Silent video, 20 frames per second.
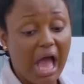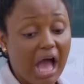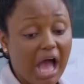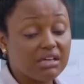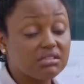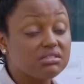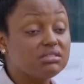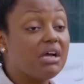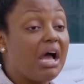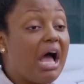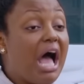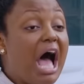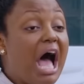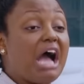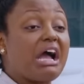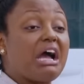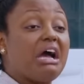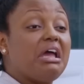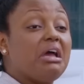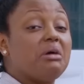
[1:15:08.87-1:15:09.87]

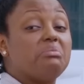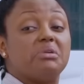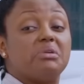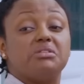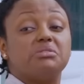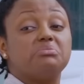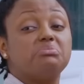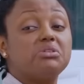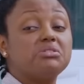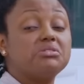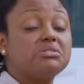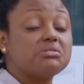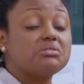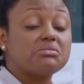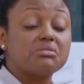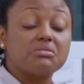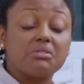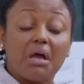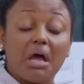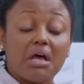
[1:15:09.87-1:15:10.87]
I can help anybody.
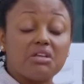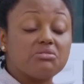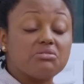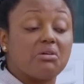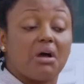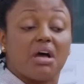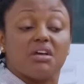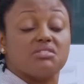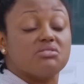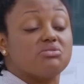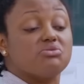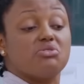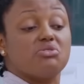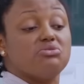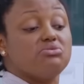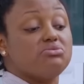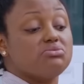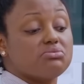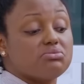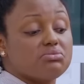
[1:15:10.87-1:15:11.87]
As long as I
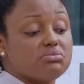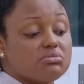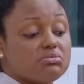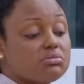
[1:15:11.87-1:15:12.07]
know you.